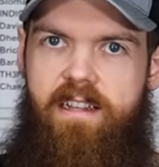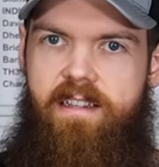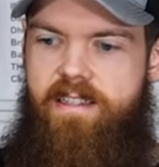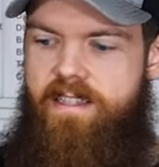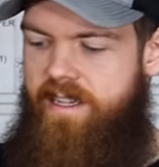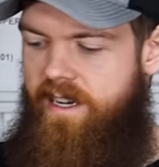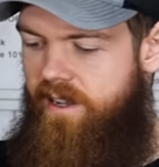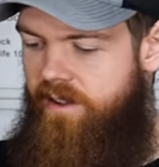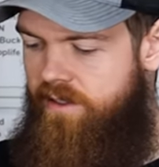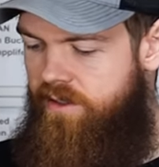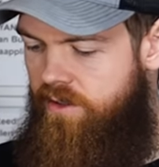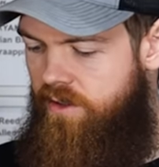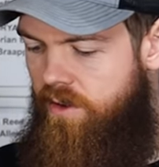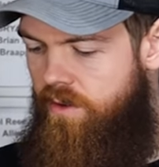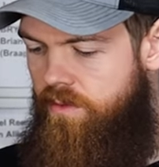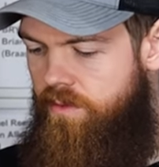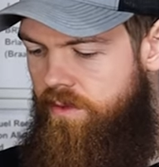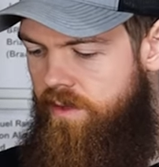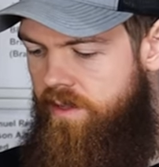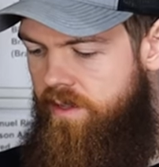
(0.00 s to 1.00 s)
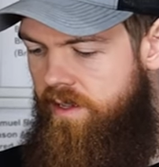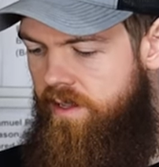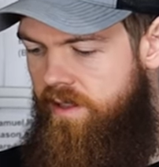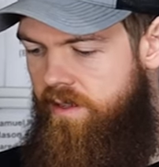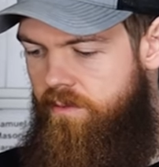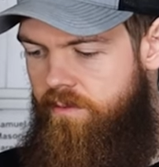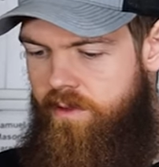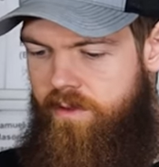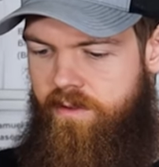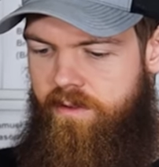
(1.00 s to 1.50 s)
that sit out in the cold, and
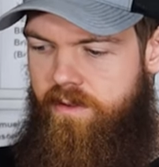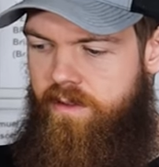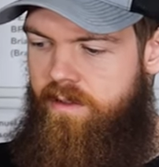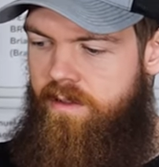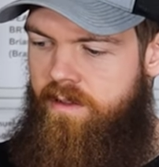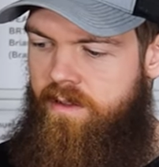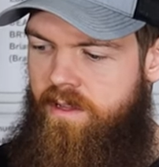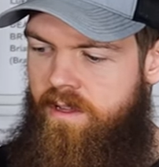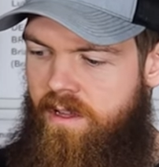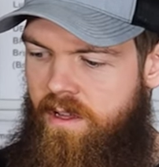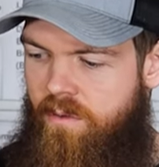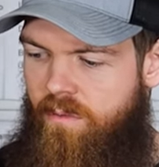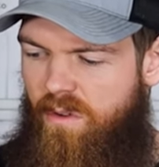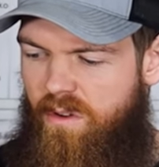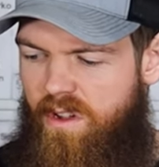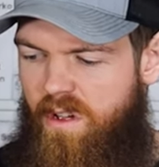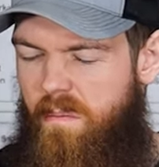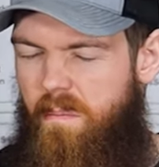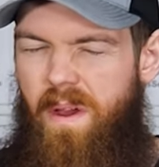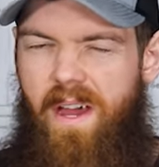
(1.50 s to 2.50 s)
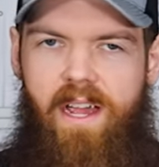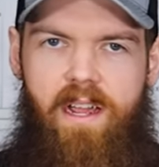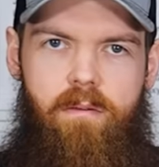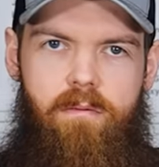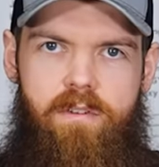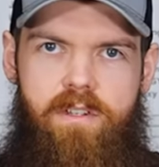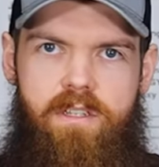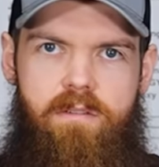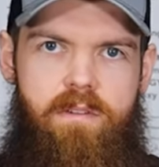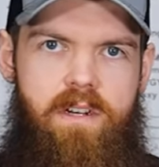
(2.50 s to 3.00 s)
then we'll we'll come back
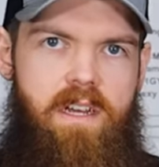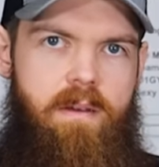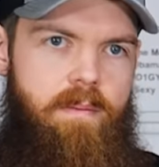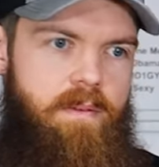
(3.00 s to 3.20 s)
and we'll see what